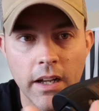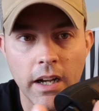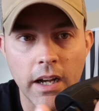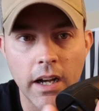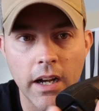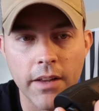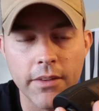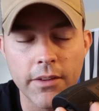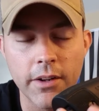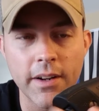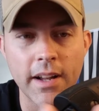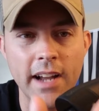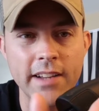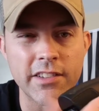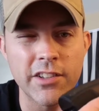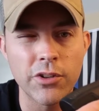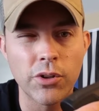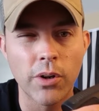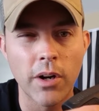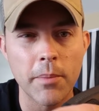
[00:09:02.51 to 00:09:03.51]
They're
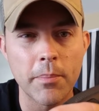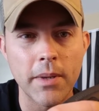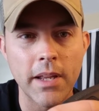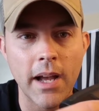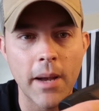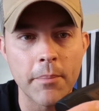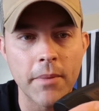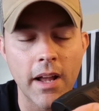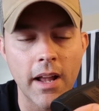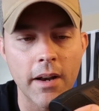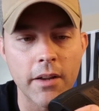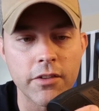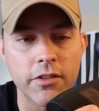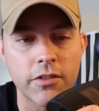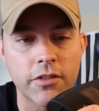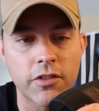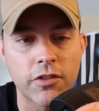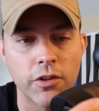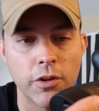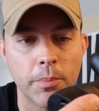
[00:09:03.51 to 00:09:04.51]
nice and grippy. I'm not a
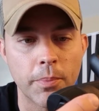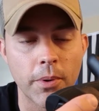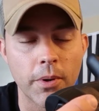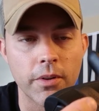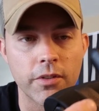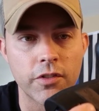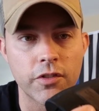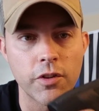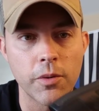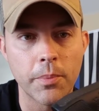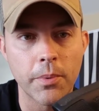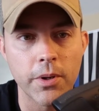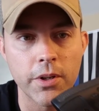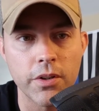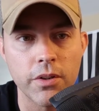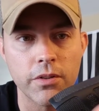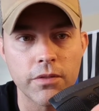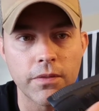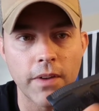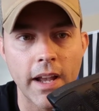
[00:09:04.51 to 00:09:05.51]
super
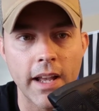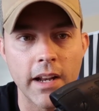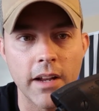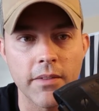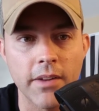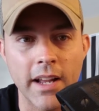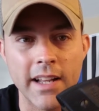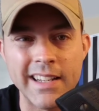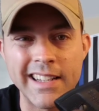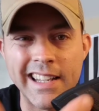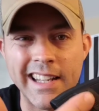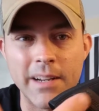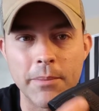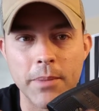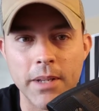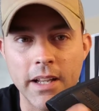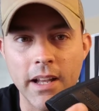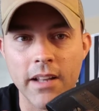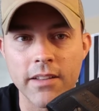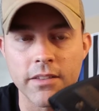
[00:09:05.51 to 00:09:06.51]
huge fan of it. I didn't get it
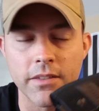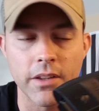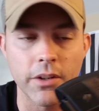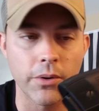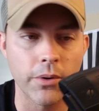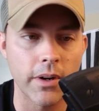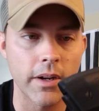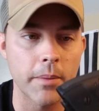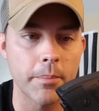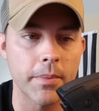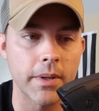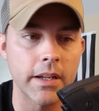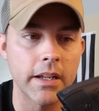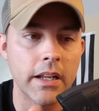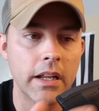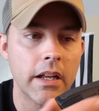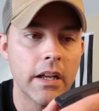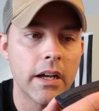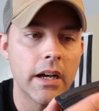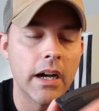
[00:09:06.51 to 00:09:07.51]
because of the grip, but
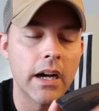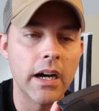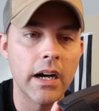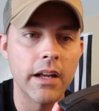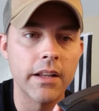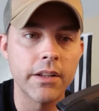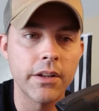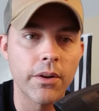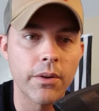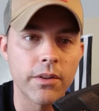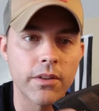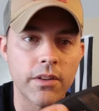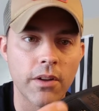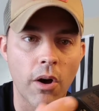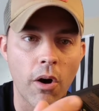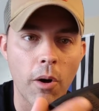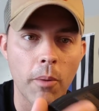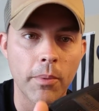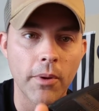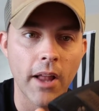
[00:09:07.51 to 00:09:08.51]
it's
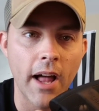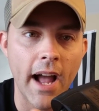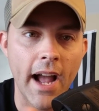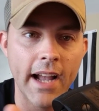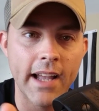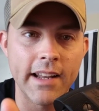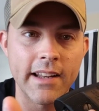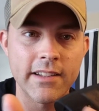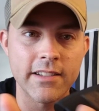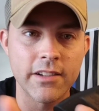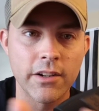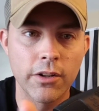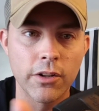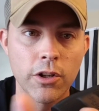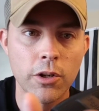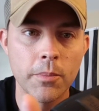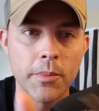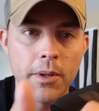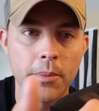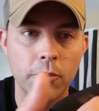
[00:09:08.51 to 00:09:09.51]
all black. It is an
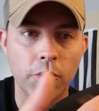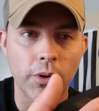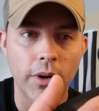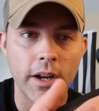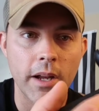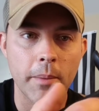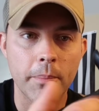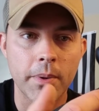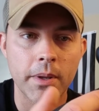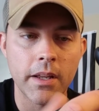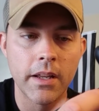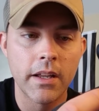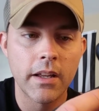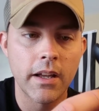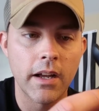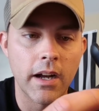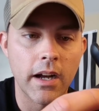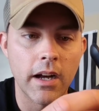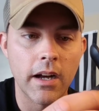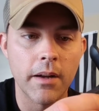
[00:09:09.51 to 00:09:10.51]
aluminum grip.
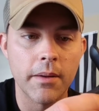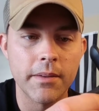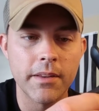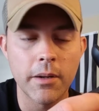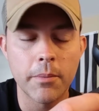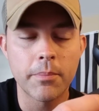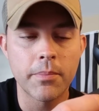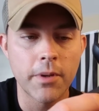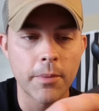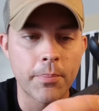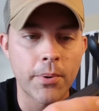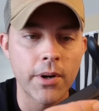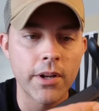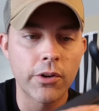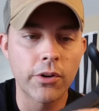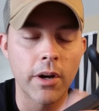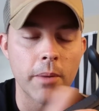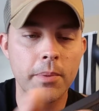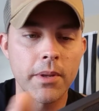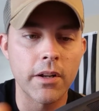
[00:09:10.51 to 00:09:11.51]
They're pretty
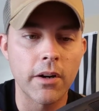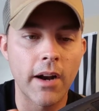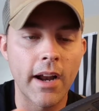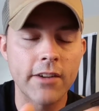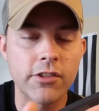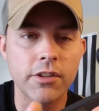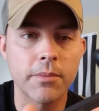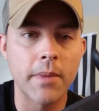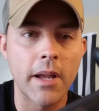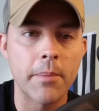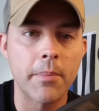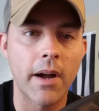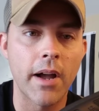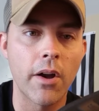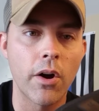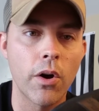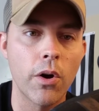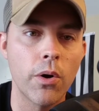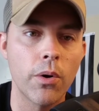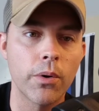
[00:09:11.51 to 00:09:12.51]
grippy. They're actually made by
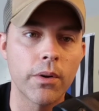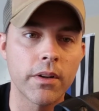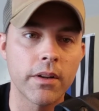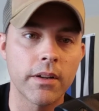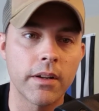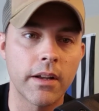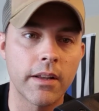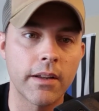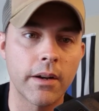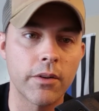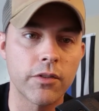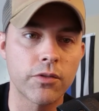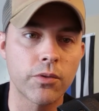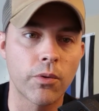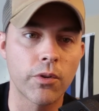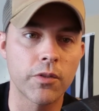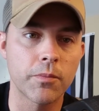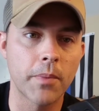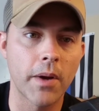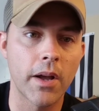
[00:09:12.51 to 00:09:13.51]
Hogue. They're
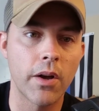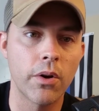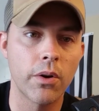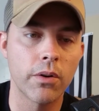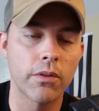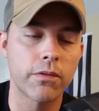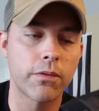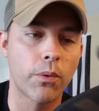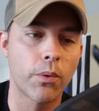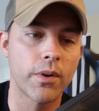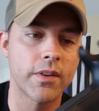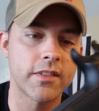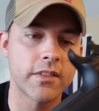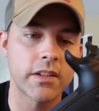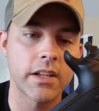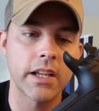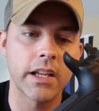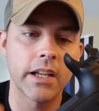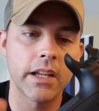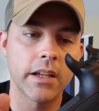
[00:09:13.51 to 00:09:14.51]
sourced by Hogue for
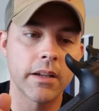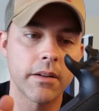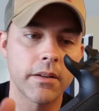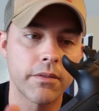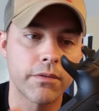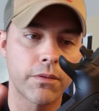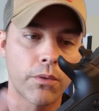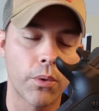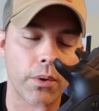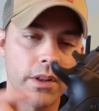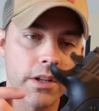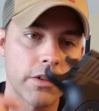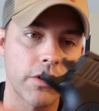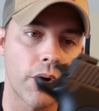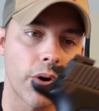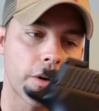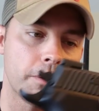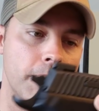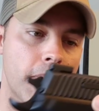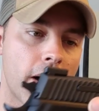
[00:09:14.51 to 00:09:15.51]
SIG for the
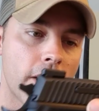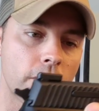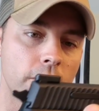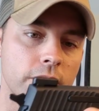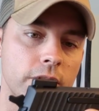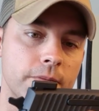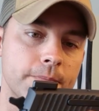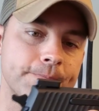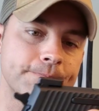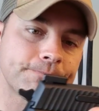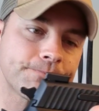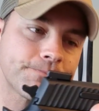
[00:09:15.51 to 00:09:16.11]
dark models.